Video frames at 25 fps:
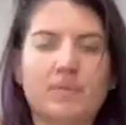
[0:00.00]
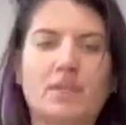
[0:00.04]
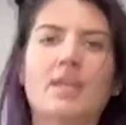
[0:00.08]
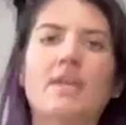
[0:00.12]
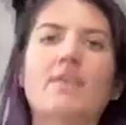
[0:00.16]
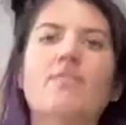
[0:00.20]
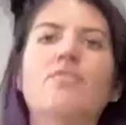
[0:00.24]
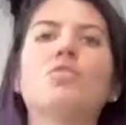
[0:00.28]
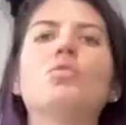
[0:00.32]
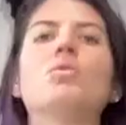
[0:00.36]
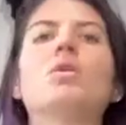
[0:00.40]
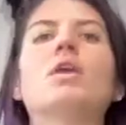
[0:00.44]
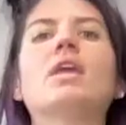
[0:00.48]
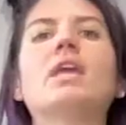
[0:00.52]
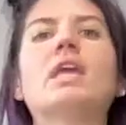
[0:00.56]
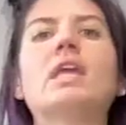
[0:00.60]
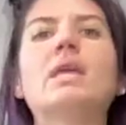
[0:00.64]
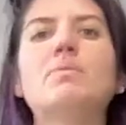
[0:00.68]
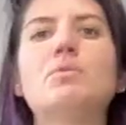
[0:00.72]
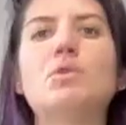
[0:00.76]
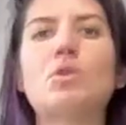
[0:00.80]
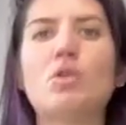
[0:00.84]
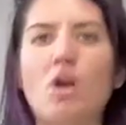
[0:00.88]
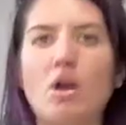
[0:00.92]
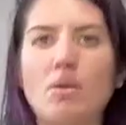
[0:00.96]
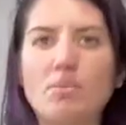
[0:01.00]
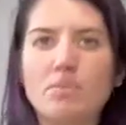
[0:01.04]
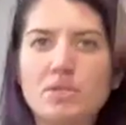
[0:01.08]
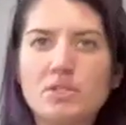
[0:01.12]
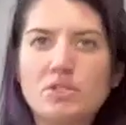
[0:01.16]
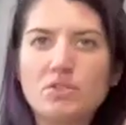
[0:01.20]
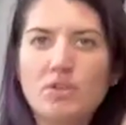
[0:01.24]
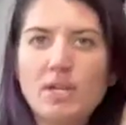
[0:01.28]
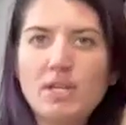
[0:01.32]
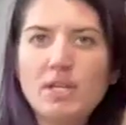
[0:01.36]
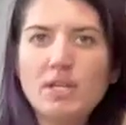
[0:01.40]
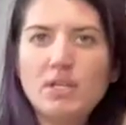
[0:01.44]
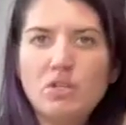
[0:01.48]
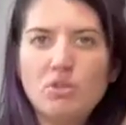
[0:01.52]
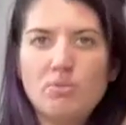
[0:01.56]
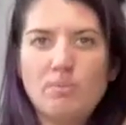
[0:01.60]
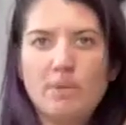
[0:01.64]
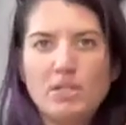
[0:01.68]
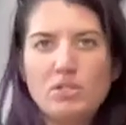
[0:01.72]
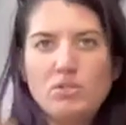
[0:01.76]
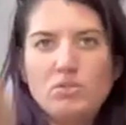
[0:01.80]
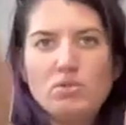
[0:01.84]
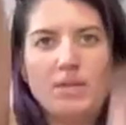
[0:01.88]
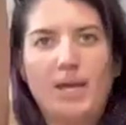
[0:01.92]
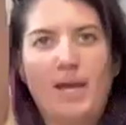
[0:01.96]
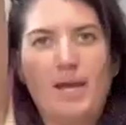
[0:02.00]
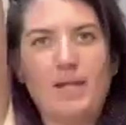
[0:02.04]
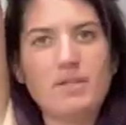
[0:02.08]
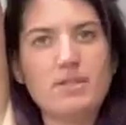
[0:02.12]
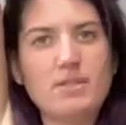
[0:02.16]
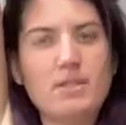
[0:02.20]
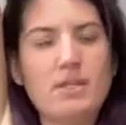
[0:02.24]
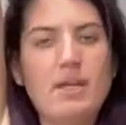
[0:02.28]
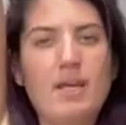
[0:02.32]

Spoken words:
If you can keep your arms straight, you may do that.